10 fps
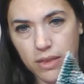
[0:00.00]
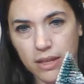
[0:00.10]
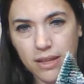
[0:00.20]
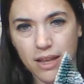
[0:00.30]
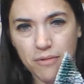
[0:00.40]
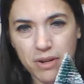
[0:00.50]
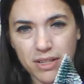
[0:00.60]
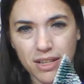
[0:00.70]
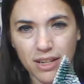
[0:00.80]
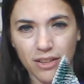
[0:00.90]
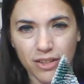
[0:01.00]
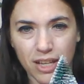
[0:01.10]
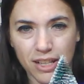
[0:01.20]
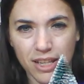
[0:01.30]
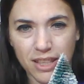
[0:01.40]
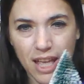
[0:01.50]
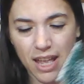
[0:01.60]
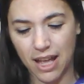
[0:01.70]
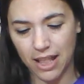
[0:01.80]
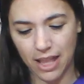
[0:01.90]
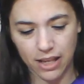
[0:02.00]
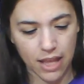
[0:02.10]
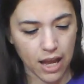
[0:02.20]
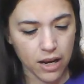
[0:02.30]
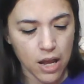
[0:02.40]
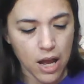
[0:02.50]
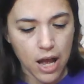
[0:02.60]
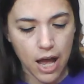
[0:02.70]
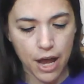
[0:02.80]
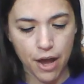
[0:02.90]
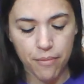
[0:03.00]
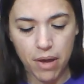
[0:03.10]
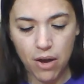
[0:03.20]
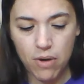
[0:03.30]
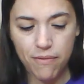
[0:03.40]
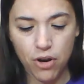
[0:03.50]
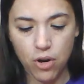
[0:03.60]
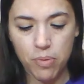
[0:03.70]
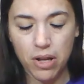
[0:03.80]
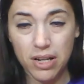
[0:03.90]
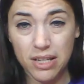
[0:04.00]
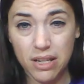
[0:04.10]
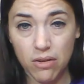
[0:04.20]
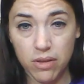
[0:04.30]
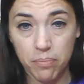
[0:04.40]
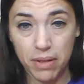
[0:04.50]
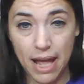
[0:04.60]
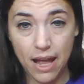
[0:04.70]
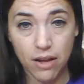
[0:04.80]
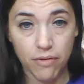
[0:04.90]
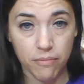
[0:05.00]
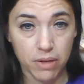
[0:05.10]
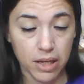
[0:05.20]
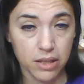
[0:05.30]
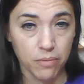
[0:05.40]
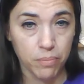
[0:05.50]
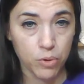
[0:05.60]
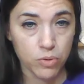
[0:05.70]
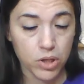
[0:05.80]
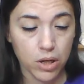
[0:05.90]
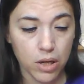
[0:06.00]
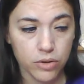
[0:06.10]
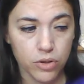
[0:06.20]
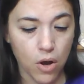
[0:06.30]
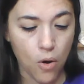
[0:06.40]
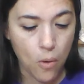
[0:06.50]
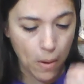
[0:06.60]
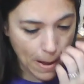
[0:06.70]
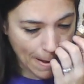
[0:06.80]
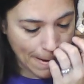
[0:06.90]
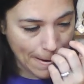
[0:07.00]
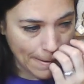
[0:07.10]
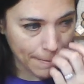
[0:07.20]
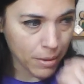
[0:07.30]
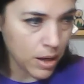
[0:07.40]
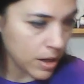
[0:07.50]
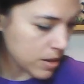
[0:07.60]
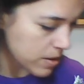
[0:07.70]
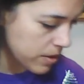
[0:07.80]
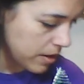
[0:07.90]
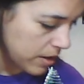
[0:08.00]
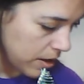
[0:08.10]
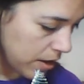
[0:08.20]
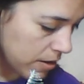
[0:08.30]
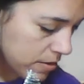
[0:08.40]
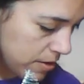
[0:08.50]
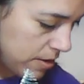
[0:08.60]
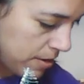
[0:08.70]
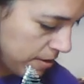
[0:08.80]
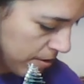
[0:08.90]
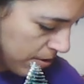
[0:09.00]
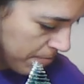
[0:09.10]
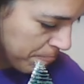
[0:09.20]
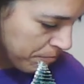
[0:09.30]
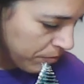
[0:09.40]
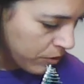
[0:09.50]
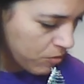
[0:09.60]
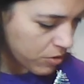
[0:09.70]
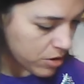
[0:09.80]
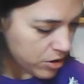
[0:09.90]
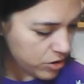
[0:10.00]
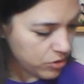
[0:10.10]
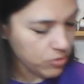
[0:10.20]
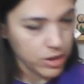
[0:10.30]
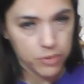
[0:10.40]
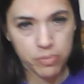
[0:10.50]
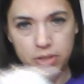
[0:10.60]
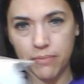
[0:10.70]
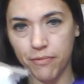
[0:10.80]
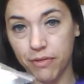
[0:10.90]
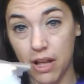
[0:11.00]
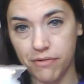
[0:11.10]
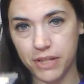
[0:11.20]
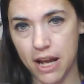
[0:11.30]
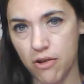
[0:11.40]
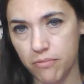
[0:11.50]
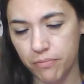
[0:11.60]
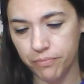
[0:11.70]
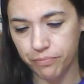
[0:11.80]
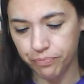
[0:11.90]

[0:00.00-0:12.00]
that's kind of what it's gonna look like that. I like that. However, you're probably gonna see all the black from the in the boot. So I'm kind of thinking what we're gonna do is put some fluff down.